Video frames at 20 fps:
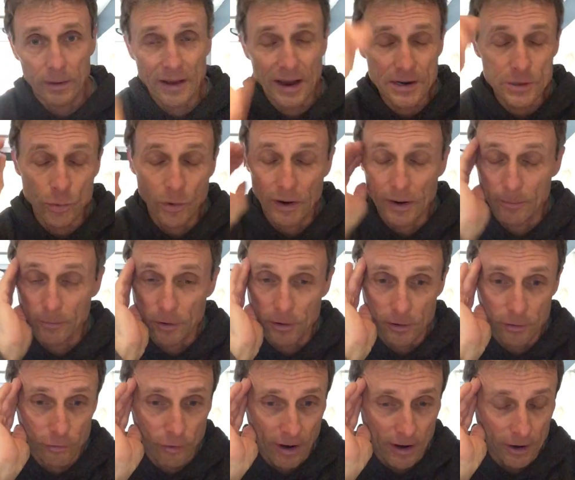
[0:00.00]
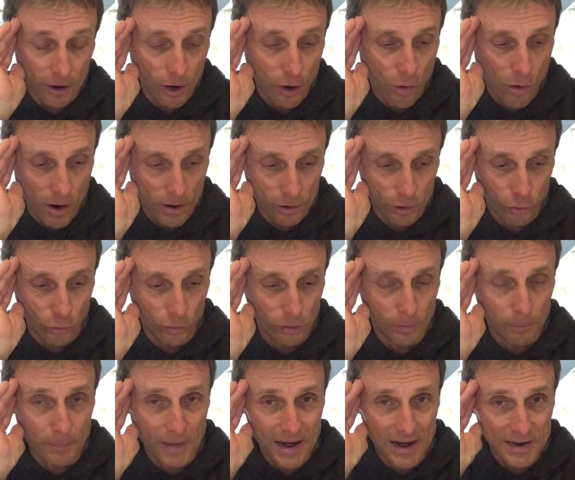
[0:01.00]
next week I'm going to try to go on Google
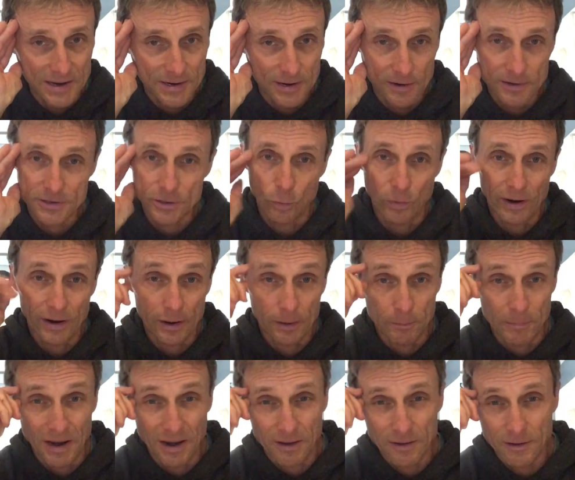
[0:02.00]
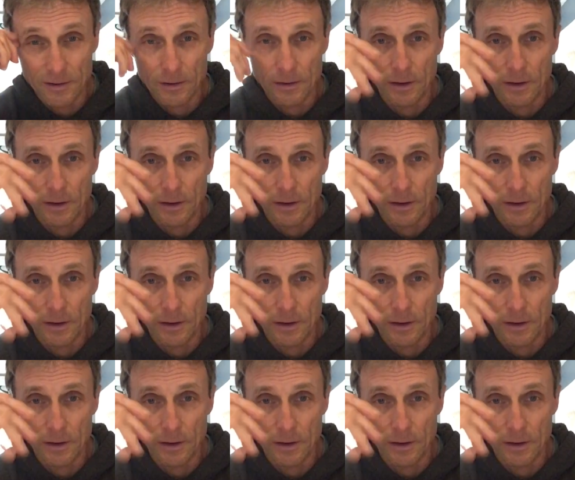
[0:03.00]
Meet so we can meet